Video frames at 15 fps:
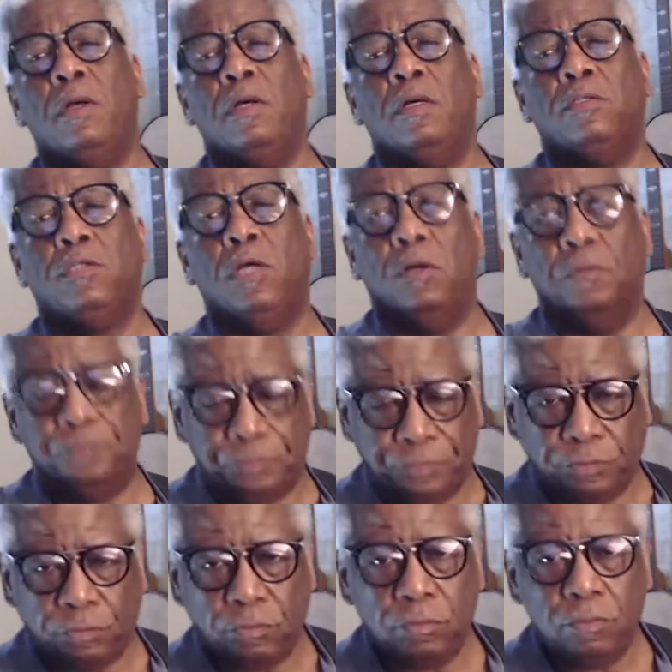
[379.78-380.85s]
So,
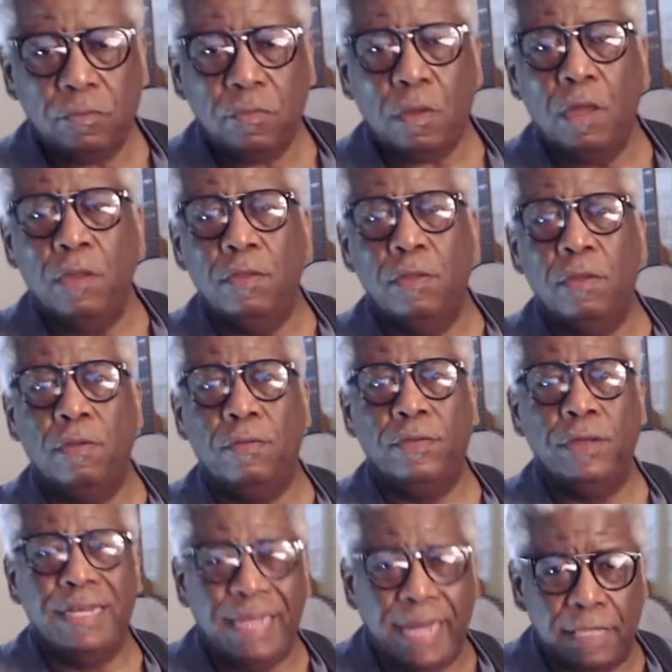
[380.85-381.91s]

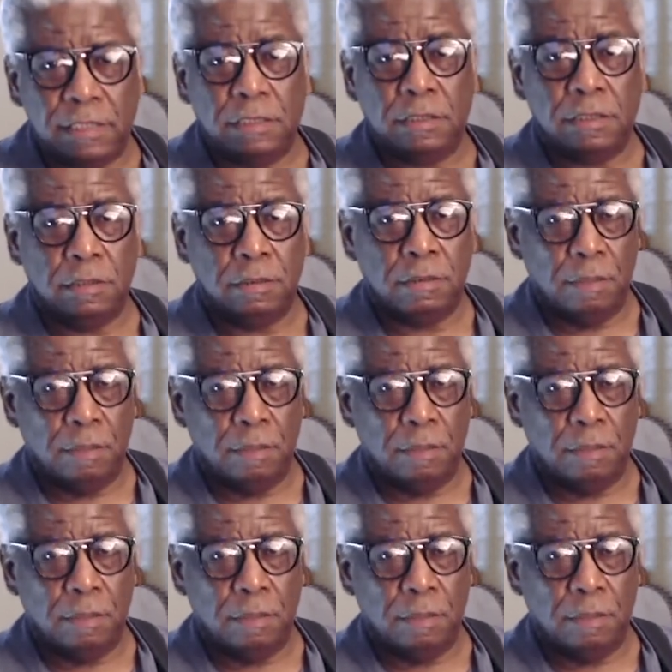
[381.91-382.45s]
the next